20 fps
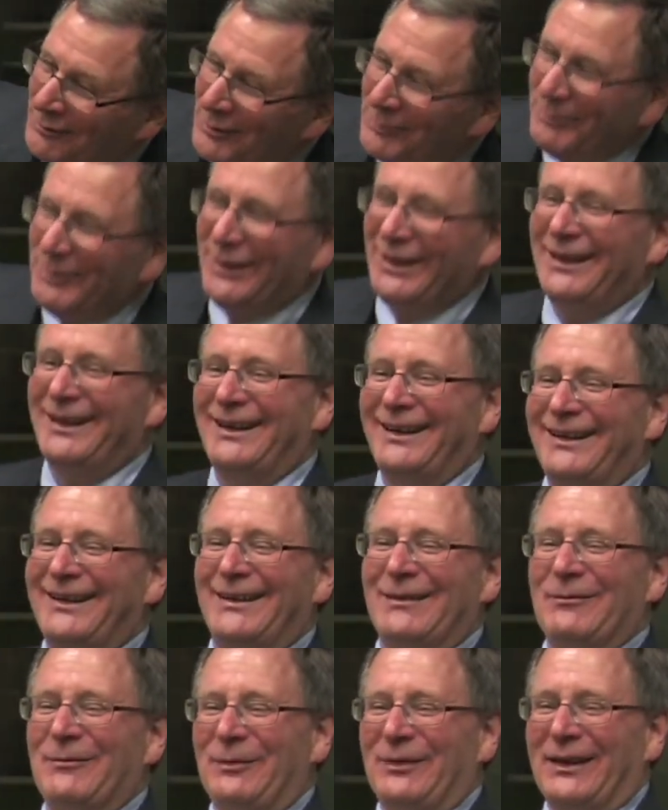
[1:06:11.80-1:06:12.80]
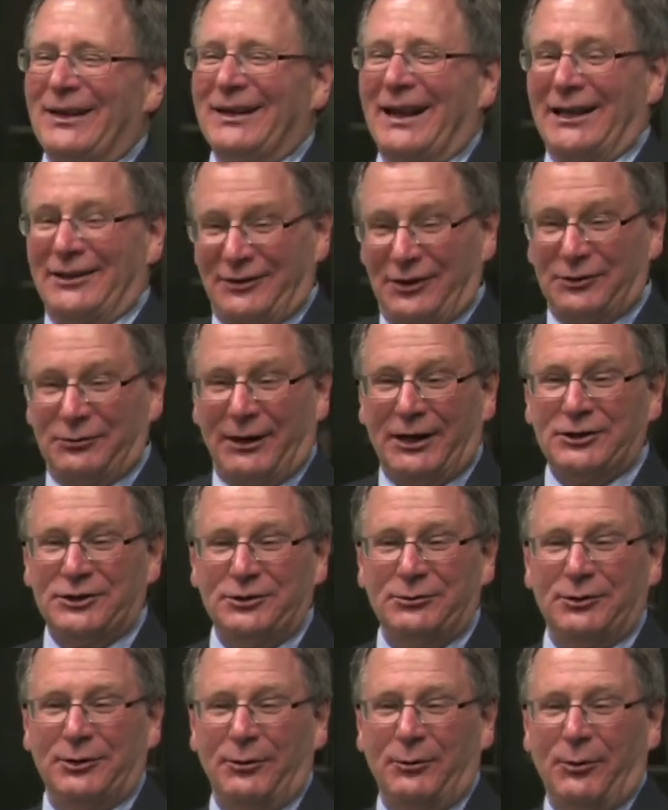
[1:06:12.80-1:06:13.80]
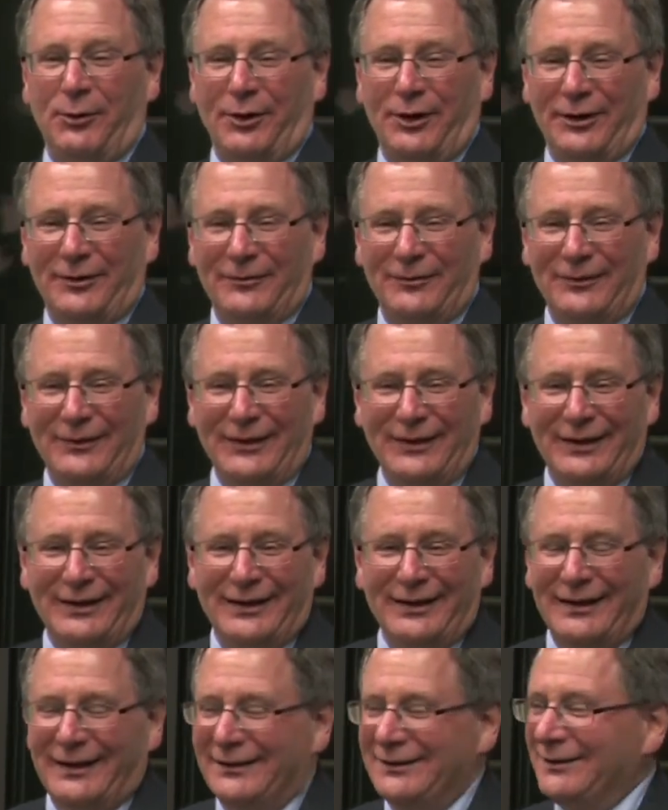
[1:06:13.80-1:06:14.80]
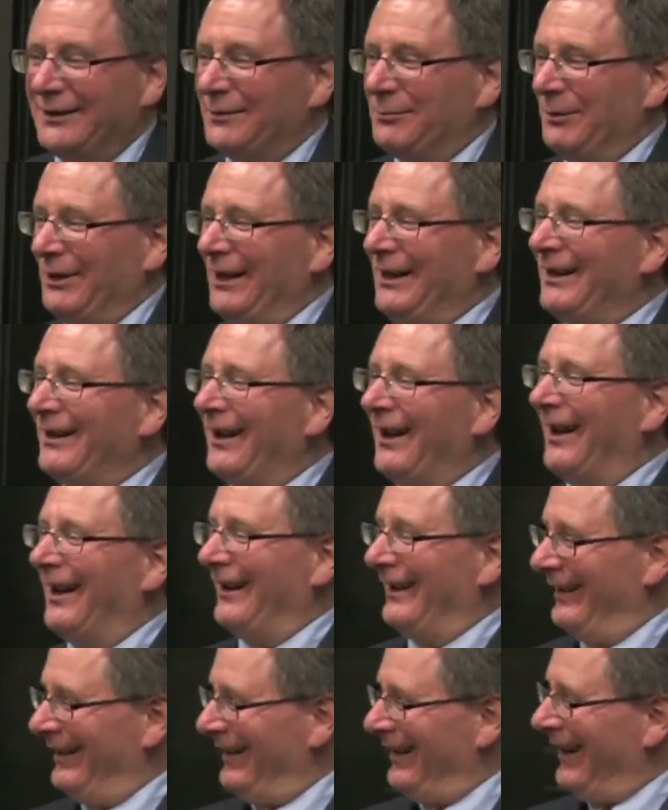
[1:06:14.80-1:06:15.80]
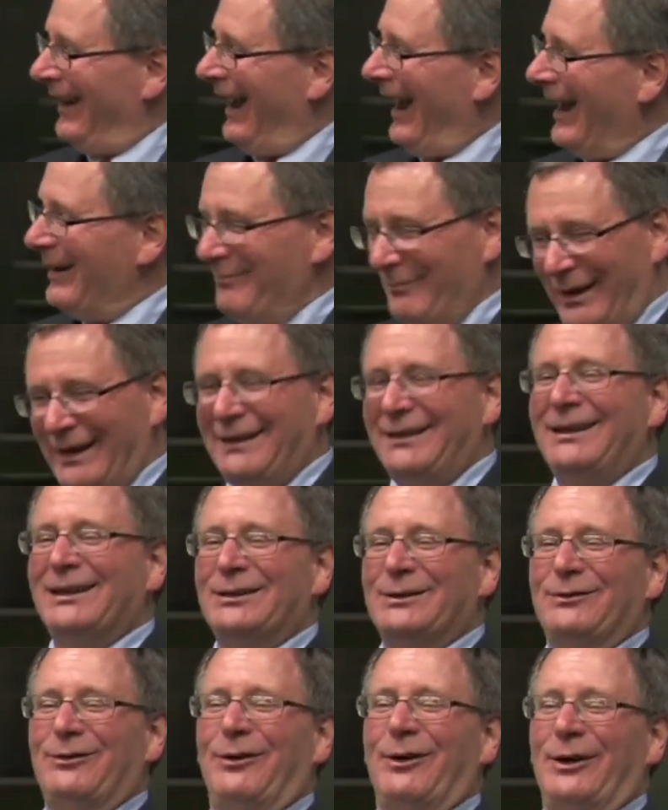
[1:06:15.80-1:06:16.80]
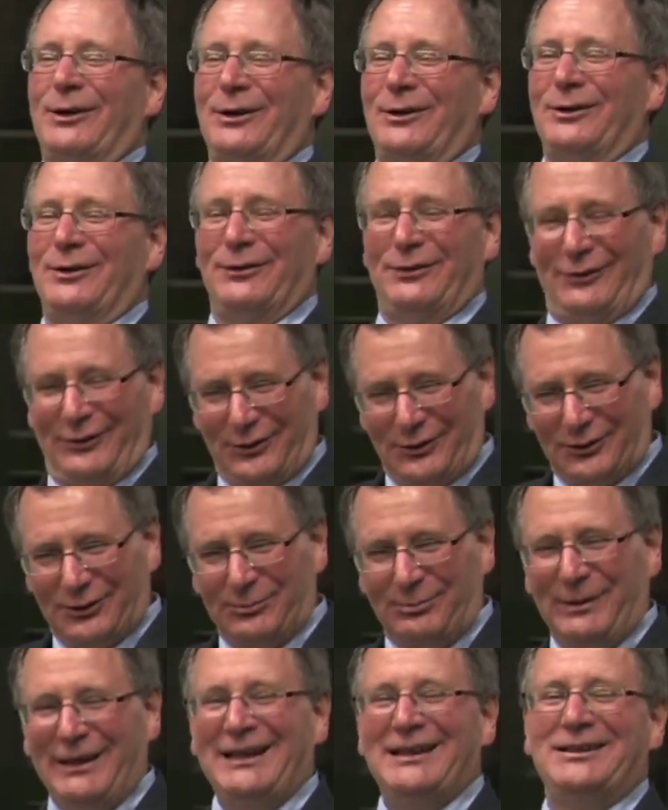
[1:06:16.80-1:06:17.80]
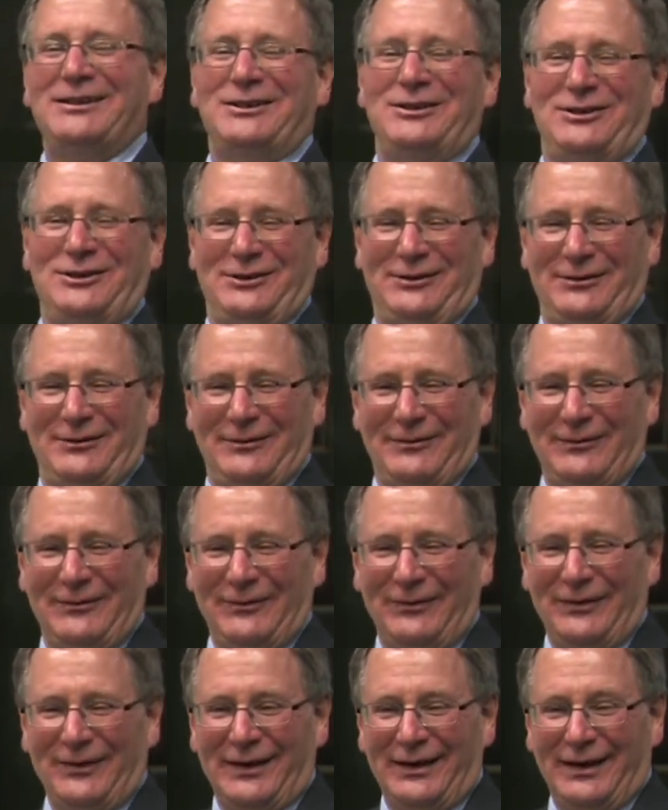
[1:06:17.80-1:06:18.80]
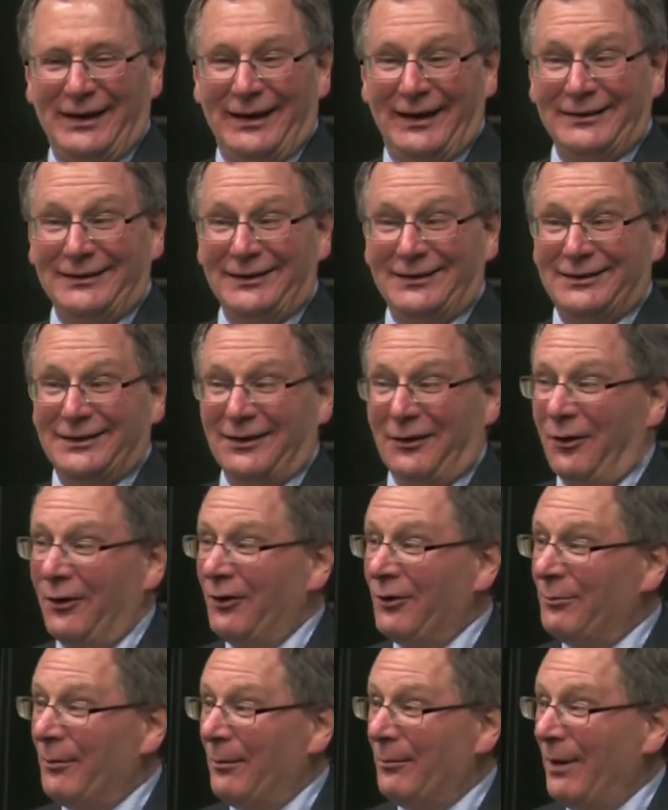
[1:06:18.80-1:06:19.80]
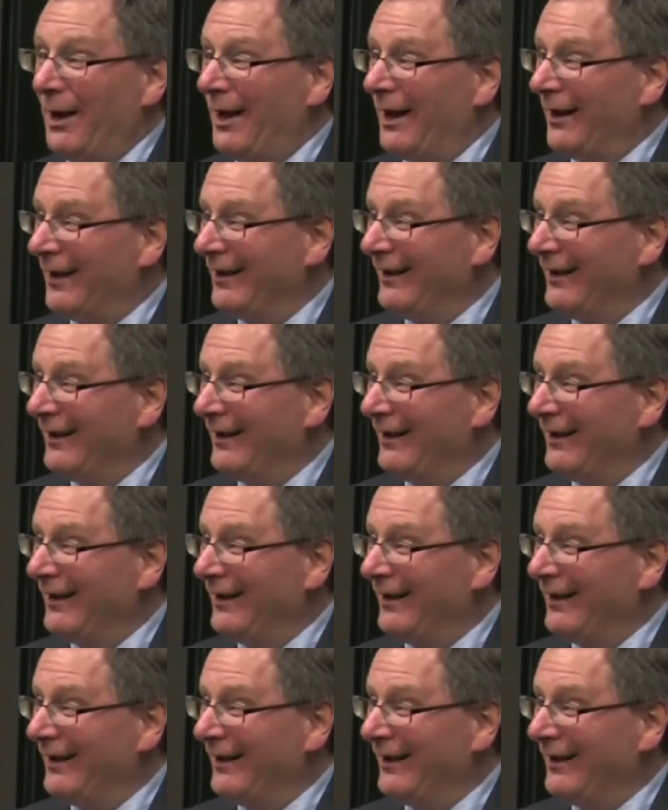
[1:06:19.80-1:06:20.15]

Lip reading: with me?" That's the dress she would have worn. She says, "Mi hija, I made this for you, for your speech." And she said, "Oh, mama,